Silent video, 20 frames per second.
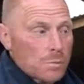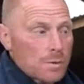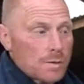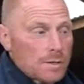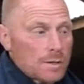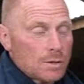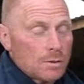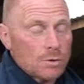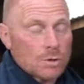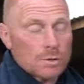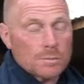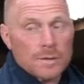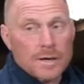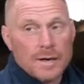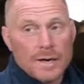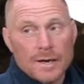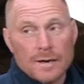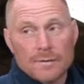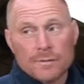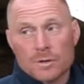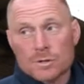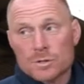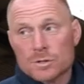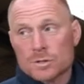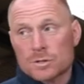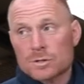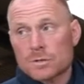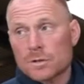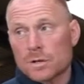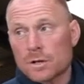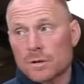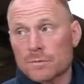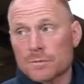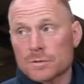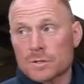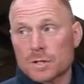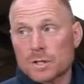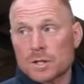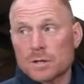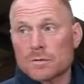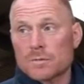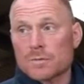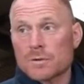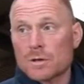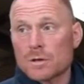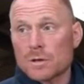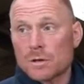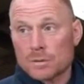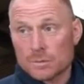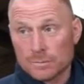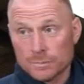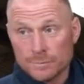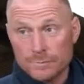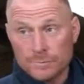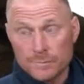With the autumn calvers, obviously you've got